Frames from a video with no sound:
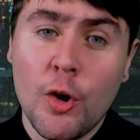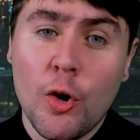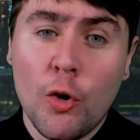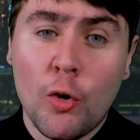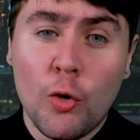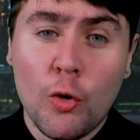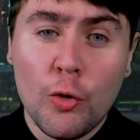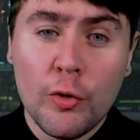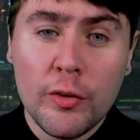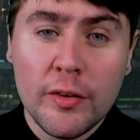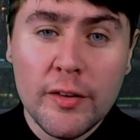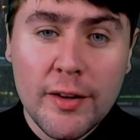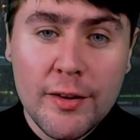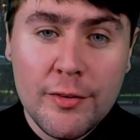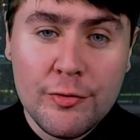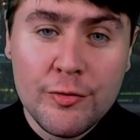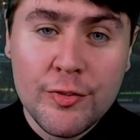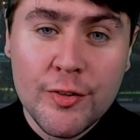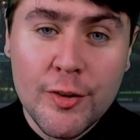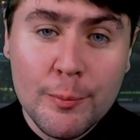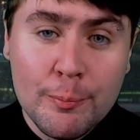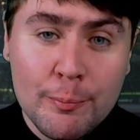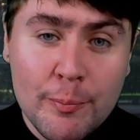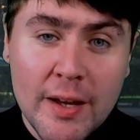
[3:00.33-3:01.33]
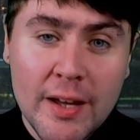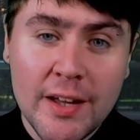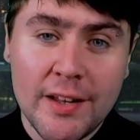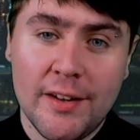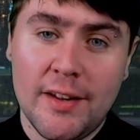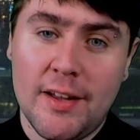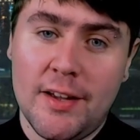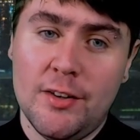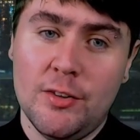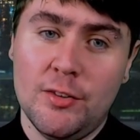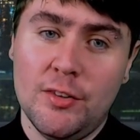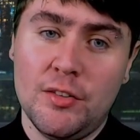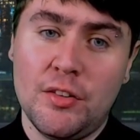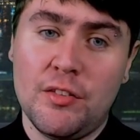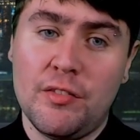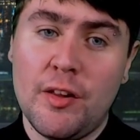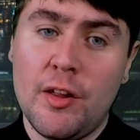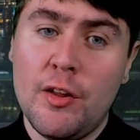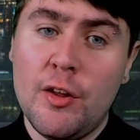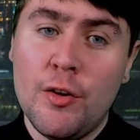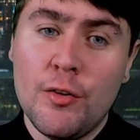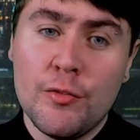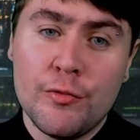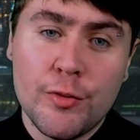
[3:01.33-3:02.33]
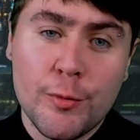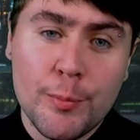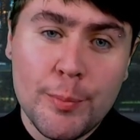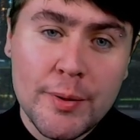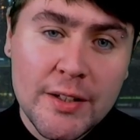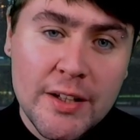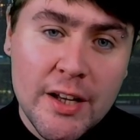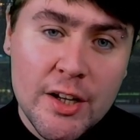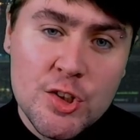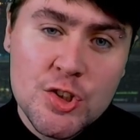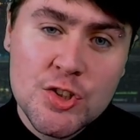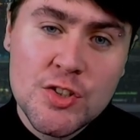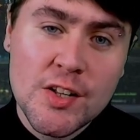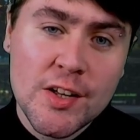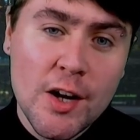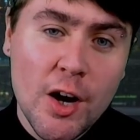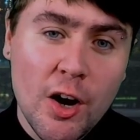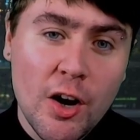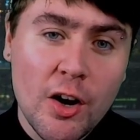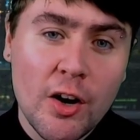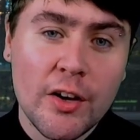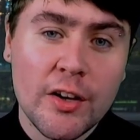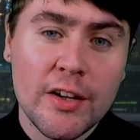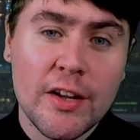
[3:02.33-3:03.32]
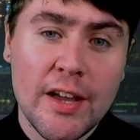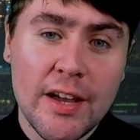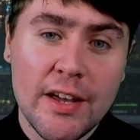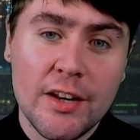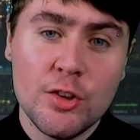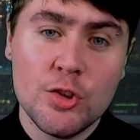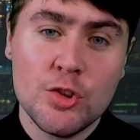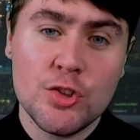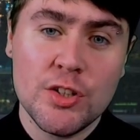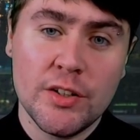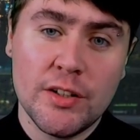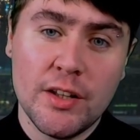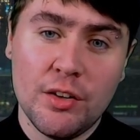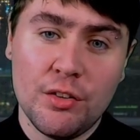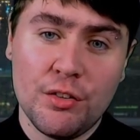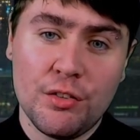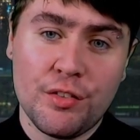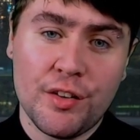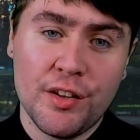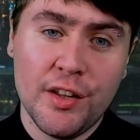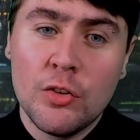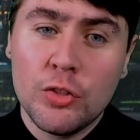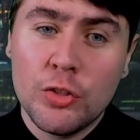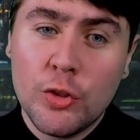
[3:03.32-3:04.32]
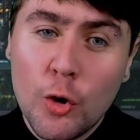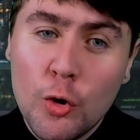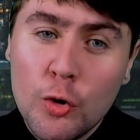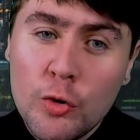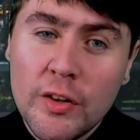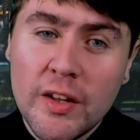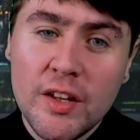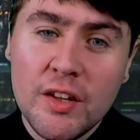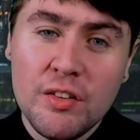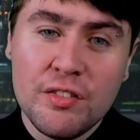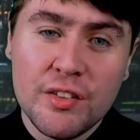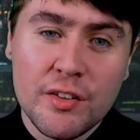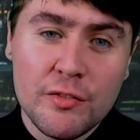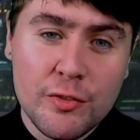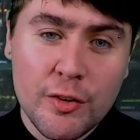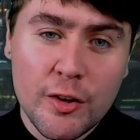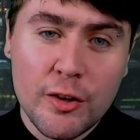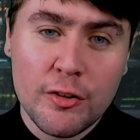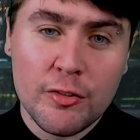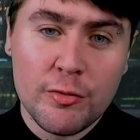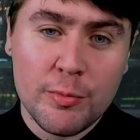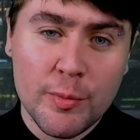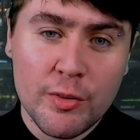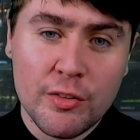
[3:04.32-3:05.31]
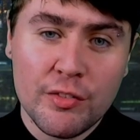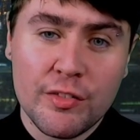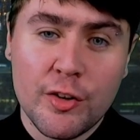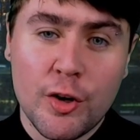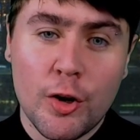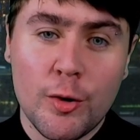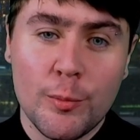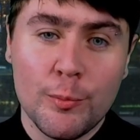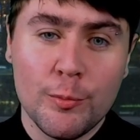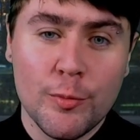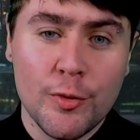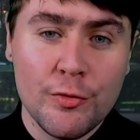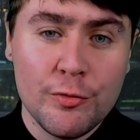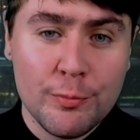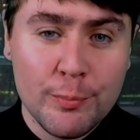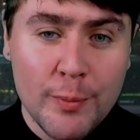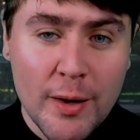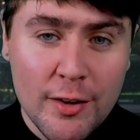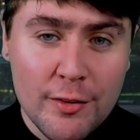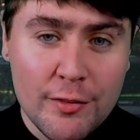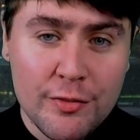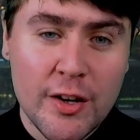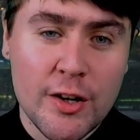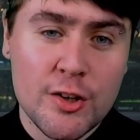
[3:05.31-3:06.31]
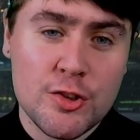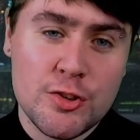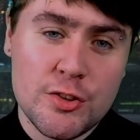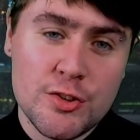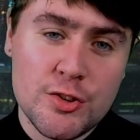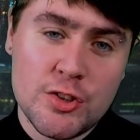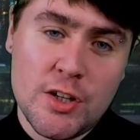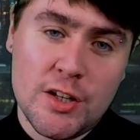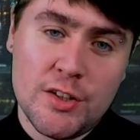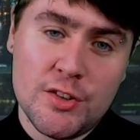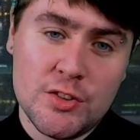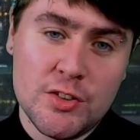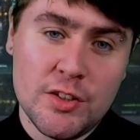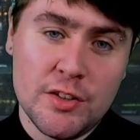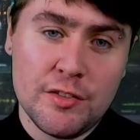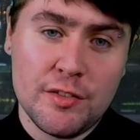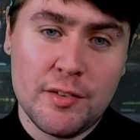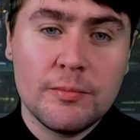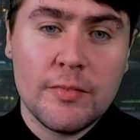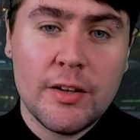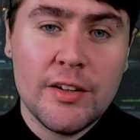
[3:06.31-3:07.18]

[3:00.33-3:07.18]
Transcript: or lithium metal anodes, for potentially higher energy density, though these advancements come with manufacturing challenges.